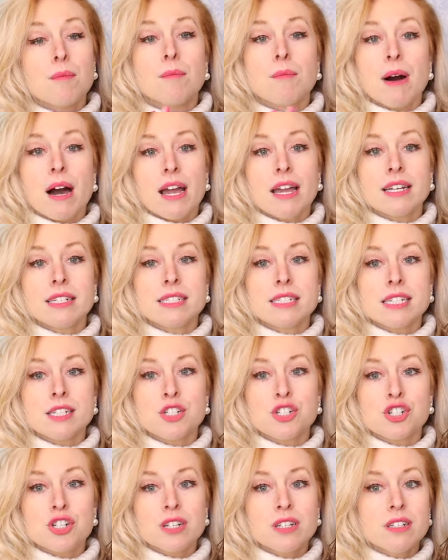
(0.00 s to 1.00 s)
My
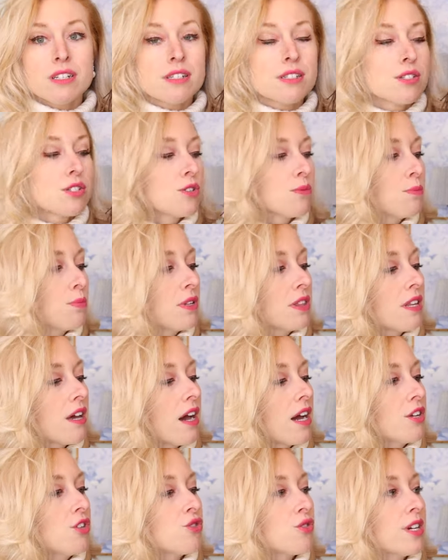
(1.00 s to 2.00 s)
intention is to put the
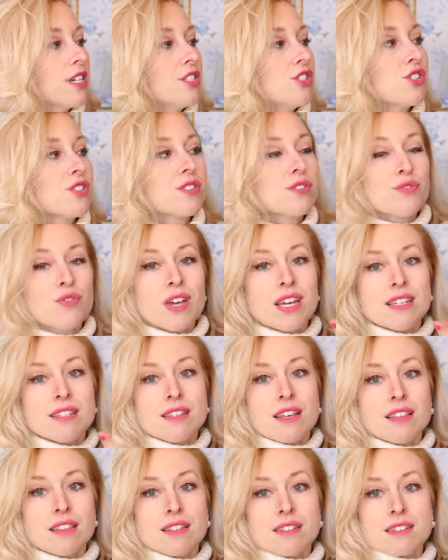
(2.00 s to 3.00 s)
hydrangeas
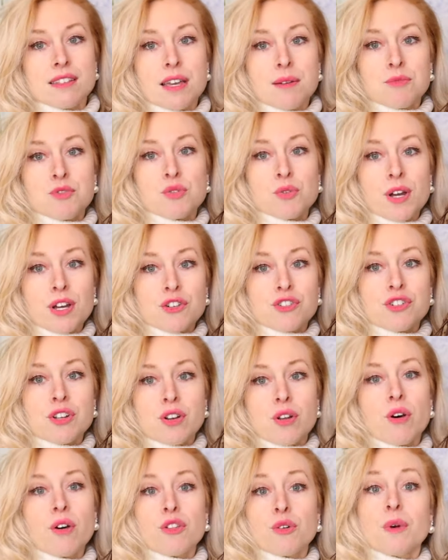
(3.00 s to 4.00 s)
facing the same direction
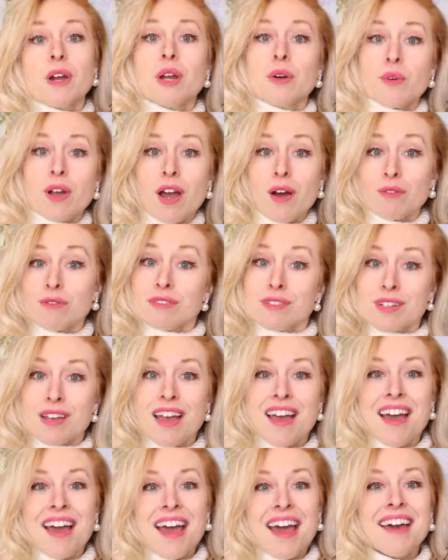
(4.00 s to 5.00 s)
all the way around
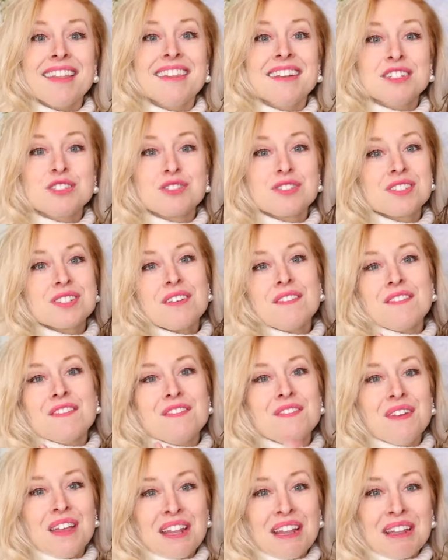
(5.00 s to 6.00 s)
and then just
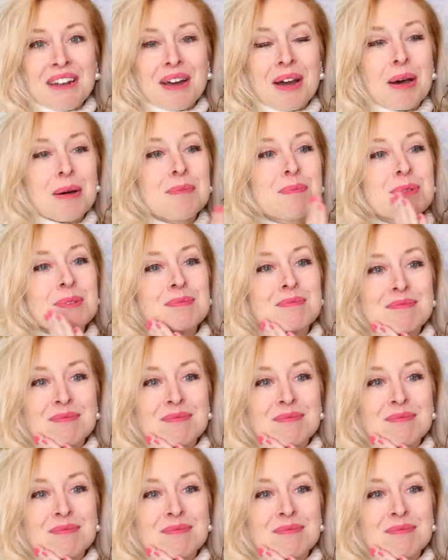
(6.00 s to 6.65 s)
fill it up.